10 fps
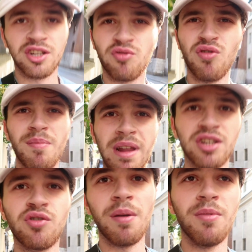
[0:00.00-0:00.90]
It's
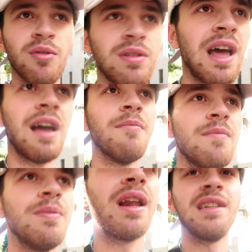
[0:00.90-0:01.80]
criminal that
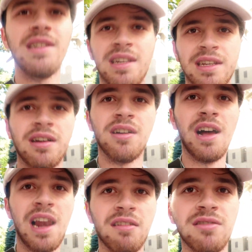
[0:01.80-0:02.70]
places
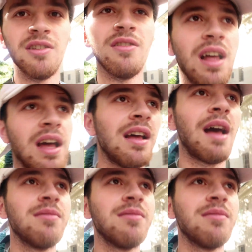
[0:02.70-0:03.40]
are allowed to do that.